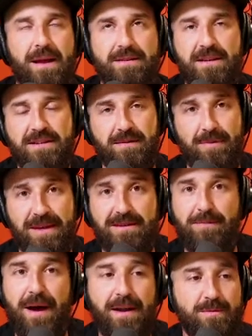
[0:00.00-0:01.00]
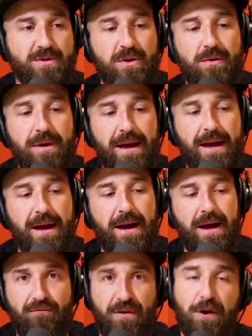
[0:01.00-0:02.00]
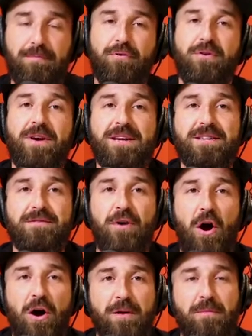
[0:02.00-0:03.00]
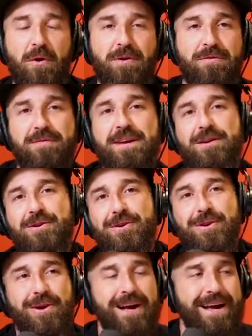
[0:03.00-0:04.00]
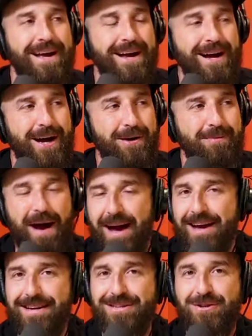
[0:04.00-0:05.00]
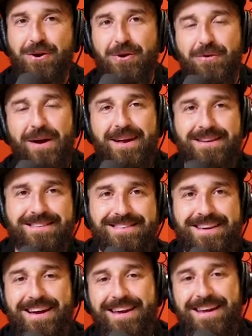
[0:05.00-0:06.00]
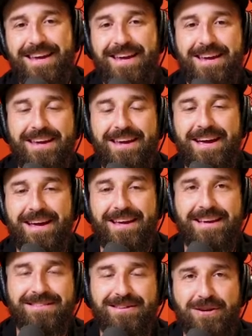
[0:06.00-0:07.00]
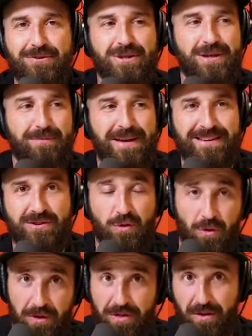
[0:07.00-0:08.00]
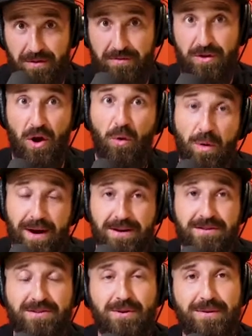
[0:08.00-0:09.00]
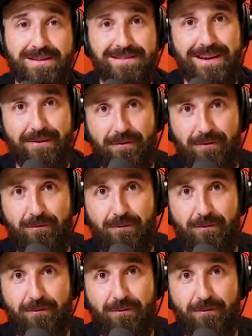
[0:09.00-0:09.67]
I'll tell you some things about him. So, very progressive automotive dealer. I joke around and say his dealership is north of nowhere, so it's like